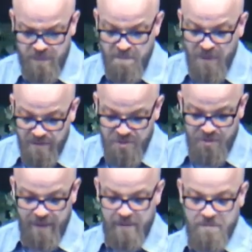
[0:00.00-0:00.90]
And
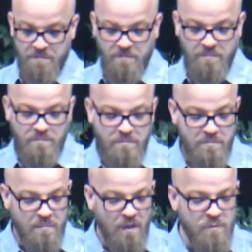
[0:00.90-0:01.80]
punctuate.
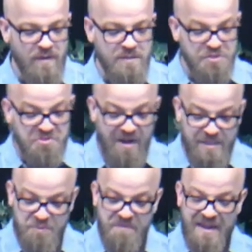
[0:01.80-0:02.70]
We've got to
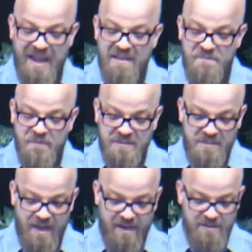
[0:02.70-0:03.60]
stress, we've got to
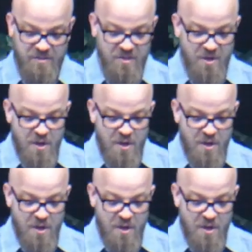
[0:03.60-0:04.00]
emphasize,